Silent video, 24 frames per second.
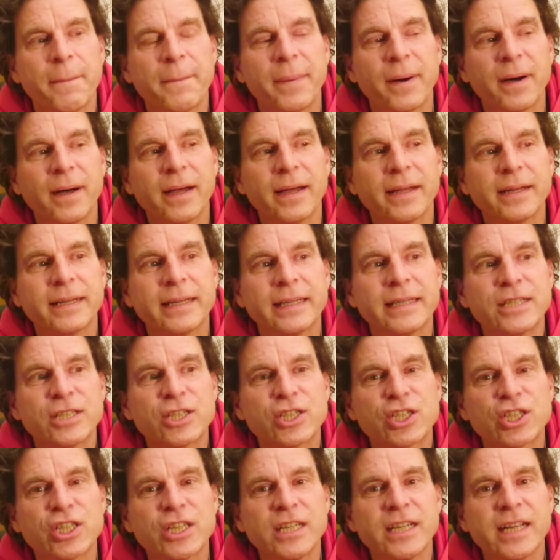But
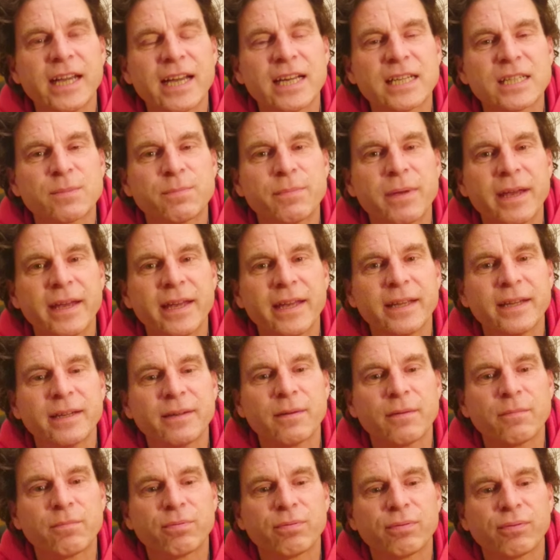she has
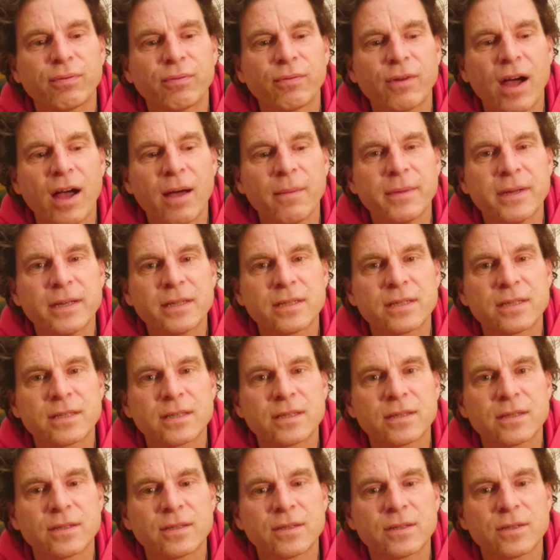been
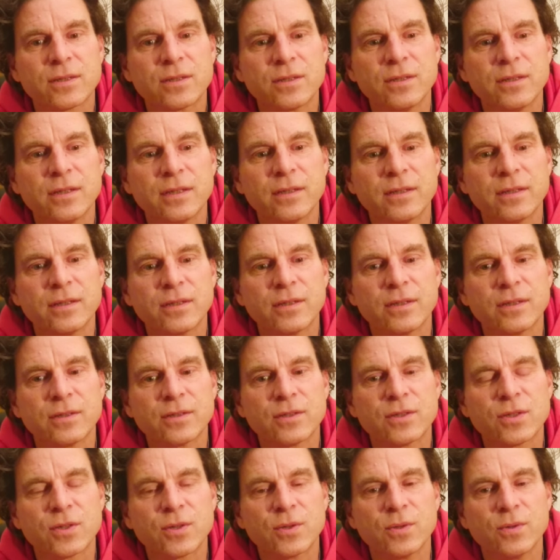promised
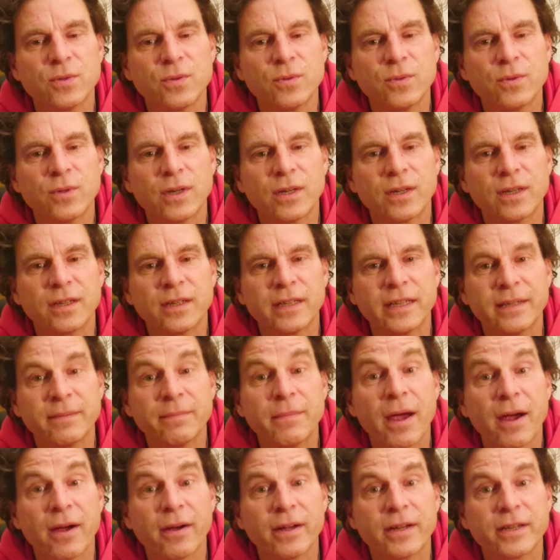to in
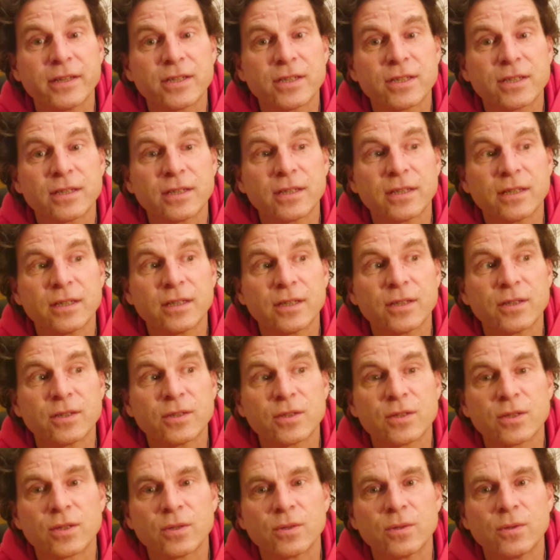marriage
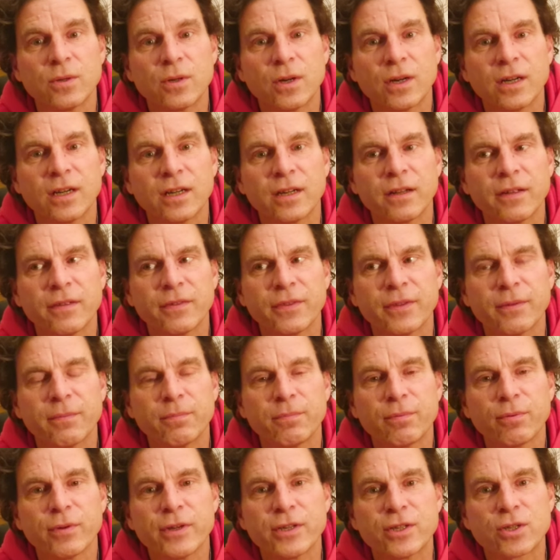to the
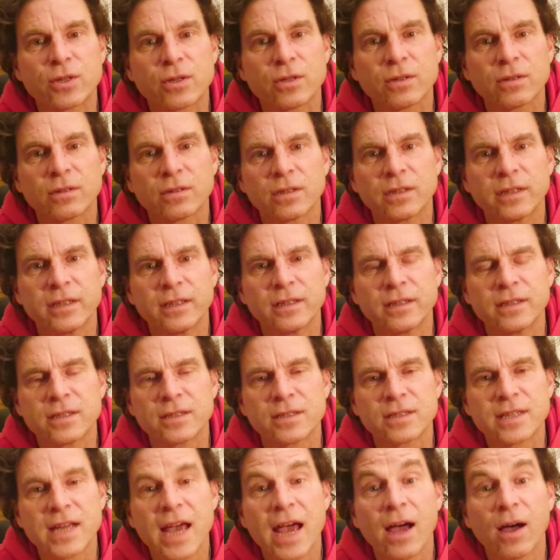preacher in
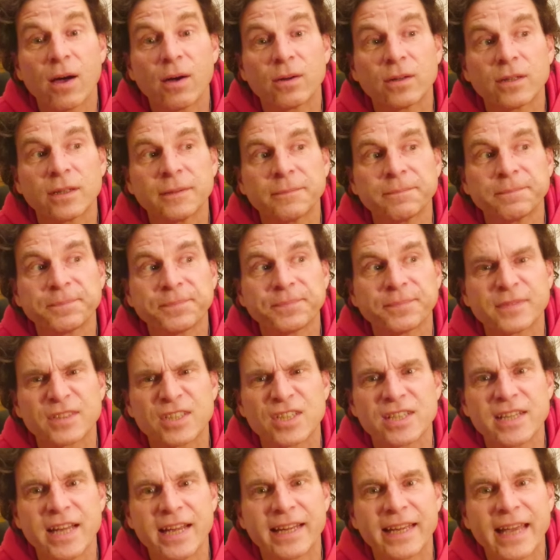this town,
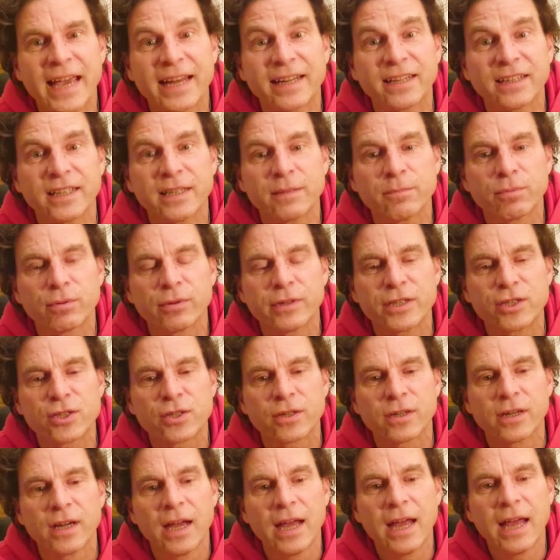snake handling
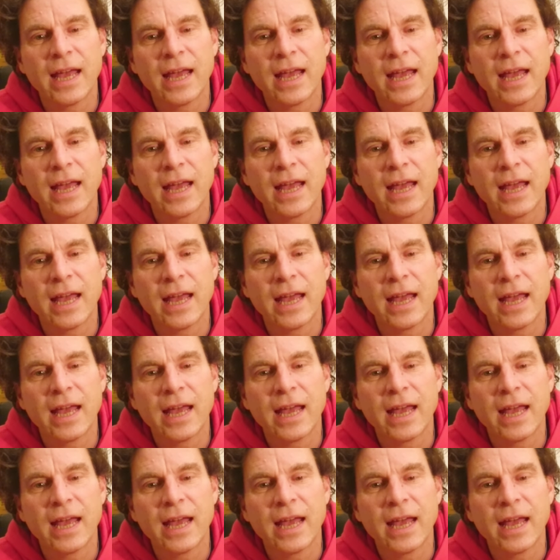preacher.